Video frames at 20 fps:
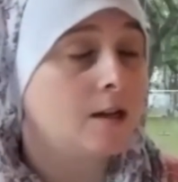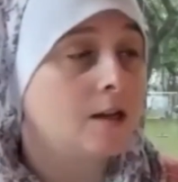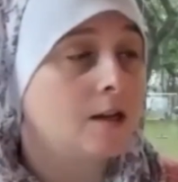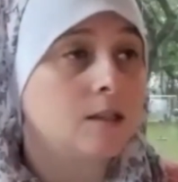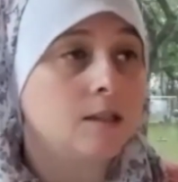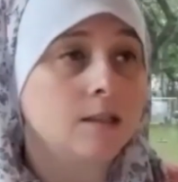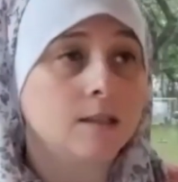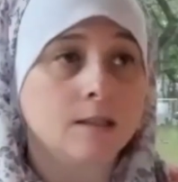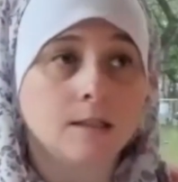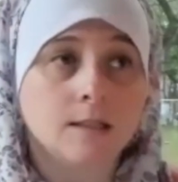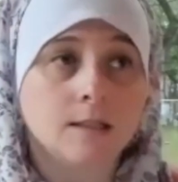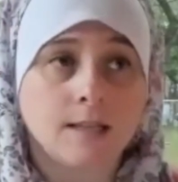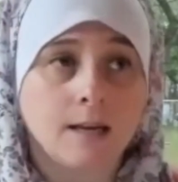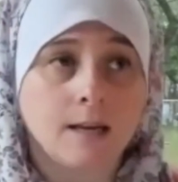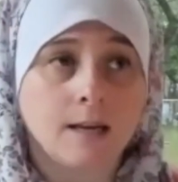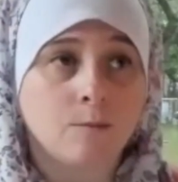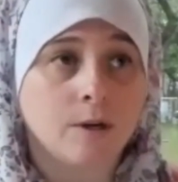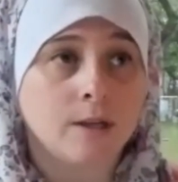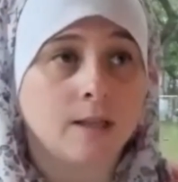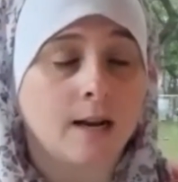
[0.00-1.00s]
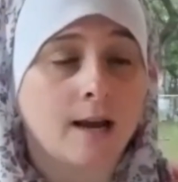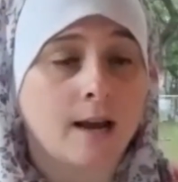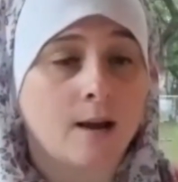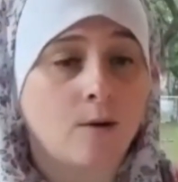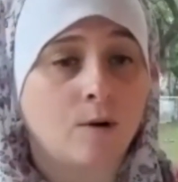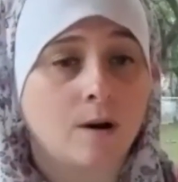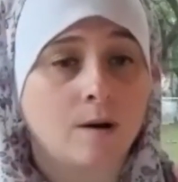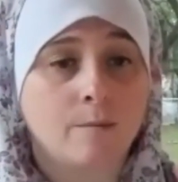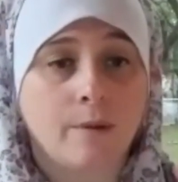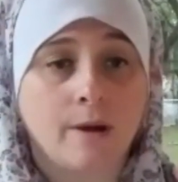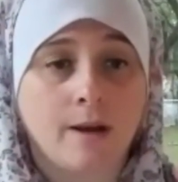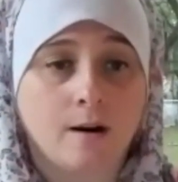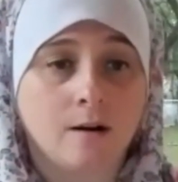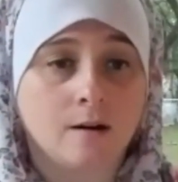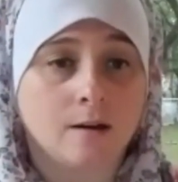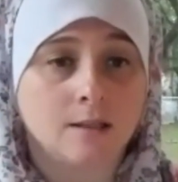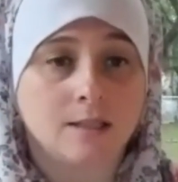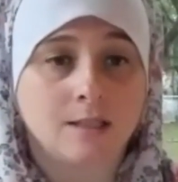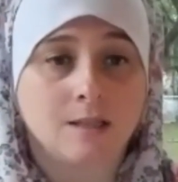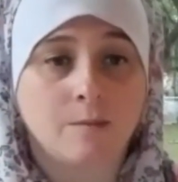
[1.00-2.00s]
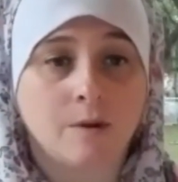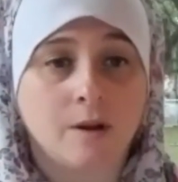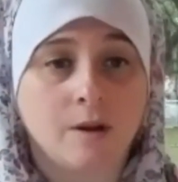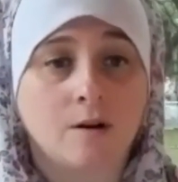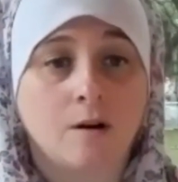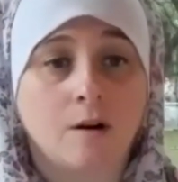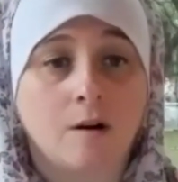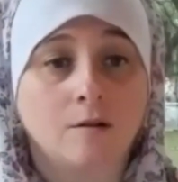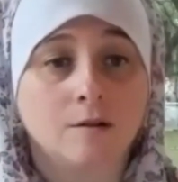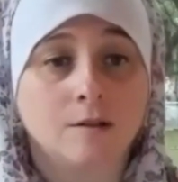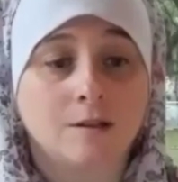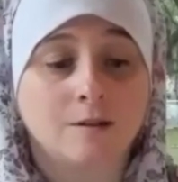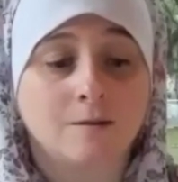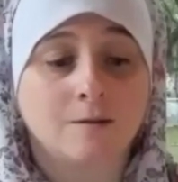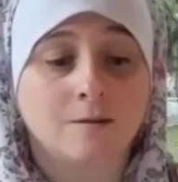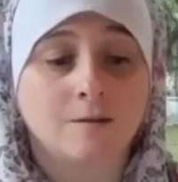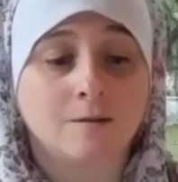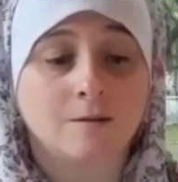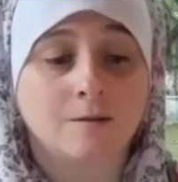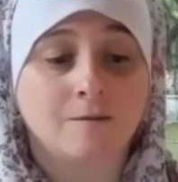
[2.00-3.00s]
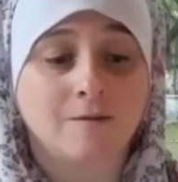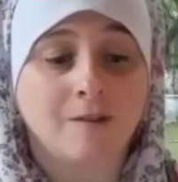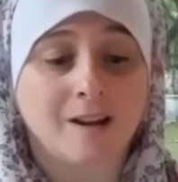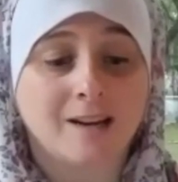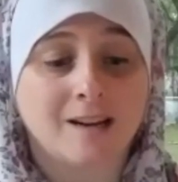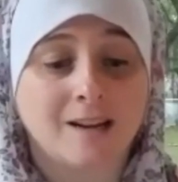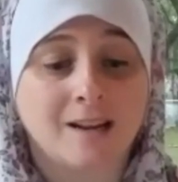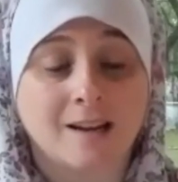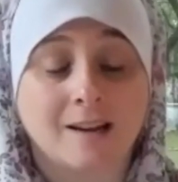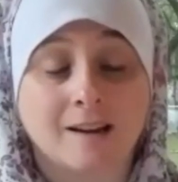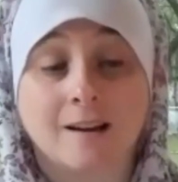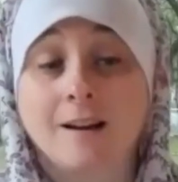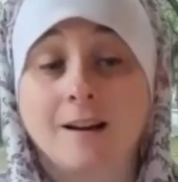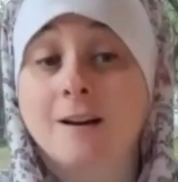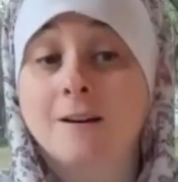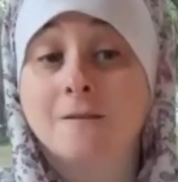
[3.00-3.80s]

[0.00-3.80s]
Just the same way that I want parents to be cultivating